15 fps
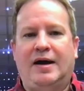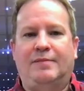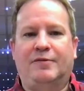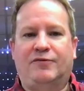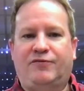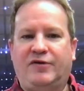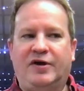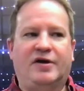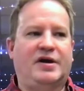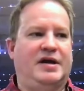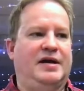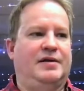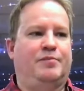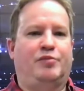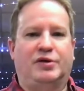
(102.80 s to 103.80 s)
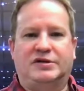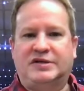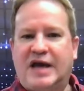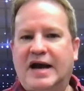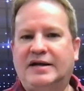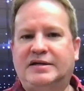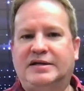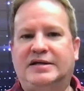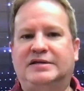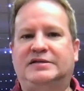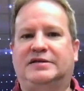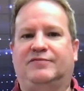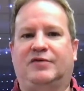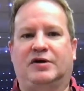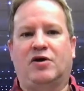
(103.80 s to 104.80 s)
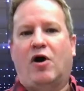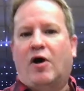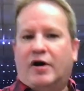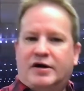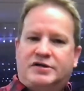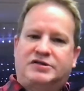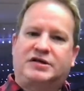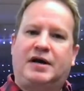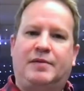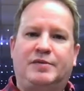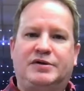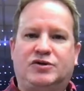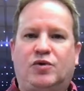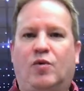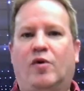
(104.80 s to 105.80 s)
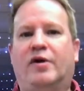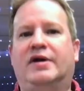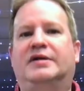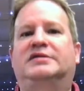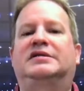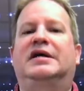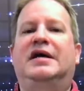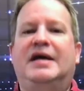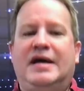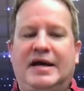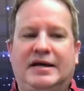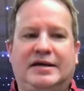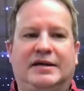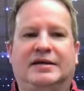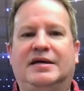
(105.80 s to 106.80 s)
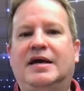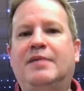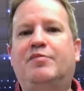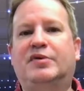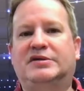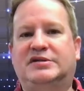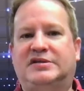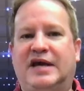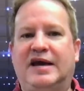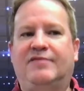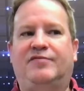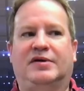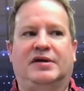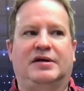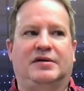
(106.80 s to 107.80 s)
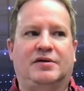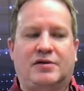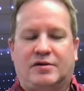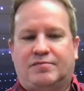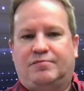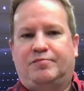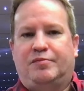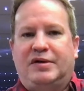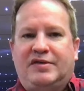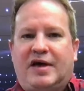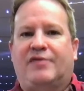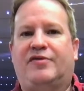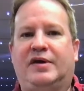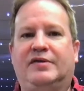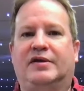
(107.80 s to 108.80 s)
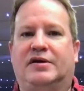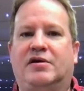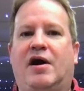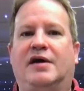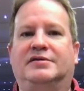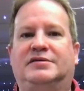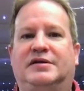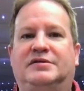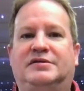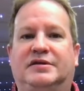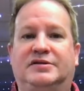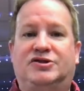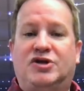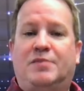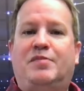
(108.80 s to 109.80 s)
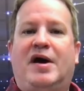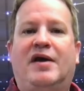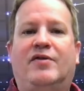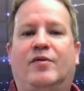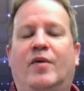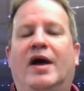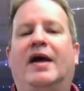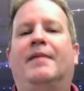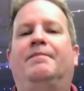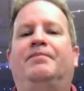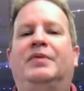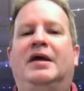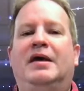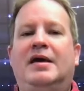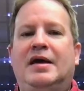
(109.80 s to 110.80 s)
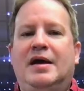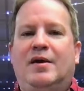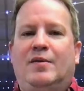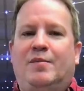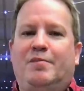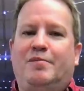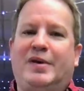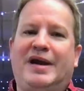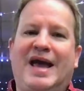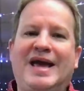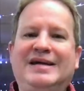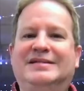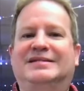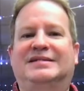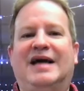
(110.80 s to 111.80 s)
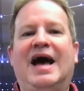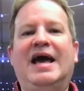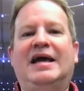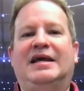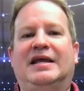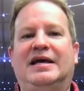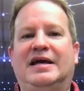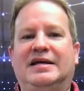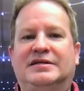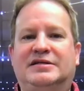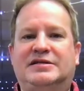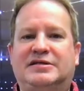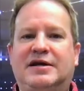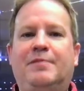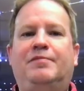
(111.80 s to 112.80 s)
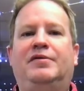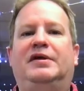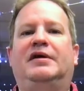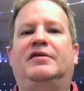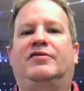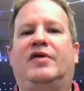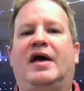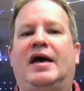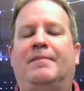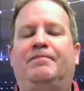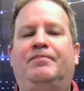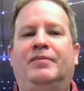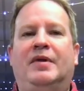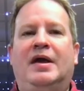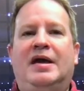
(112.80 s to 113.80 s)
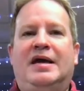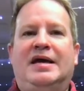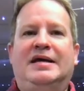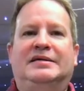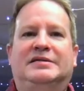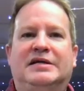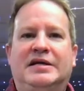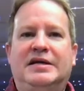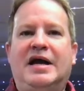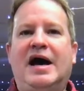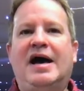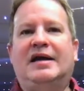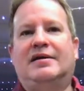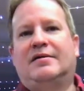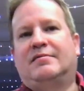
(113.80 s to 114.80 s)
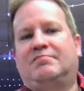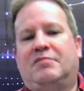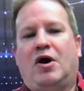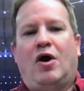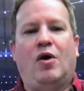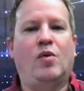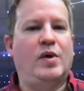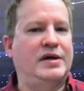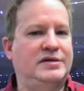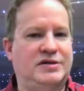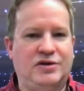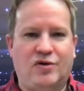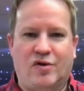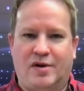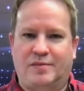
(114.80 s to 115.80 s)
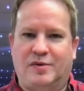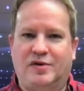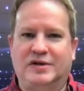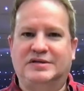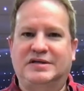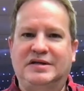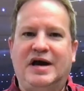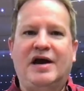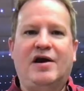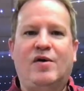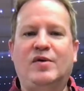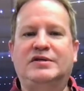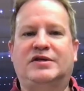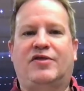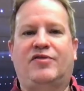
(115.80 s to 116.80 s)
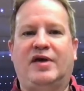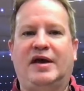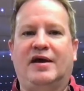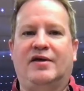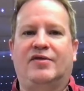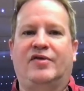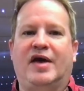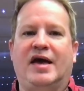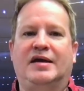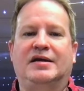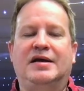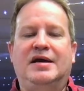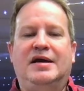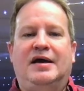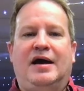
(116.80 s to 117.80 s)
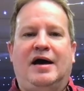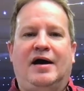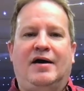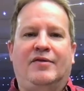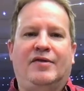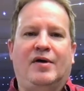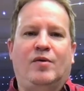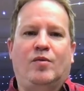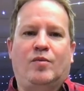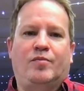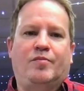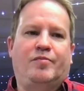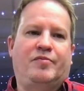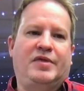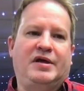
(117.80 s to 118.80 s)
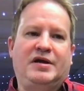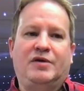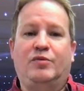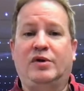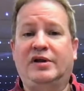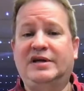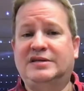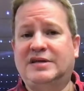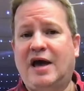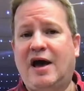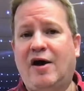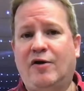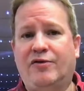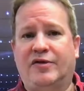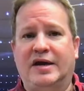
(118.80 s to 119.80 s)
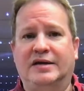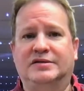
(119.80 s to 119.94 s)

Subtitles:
Fear can protect us. If a car is coming toward us, it can keep us safe. It can be that thing that causes us to jump out of the way. But anxiety is something that is not always normal. It's not always a thing that that it really is healthy.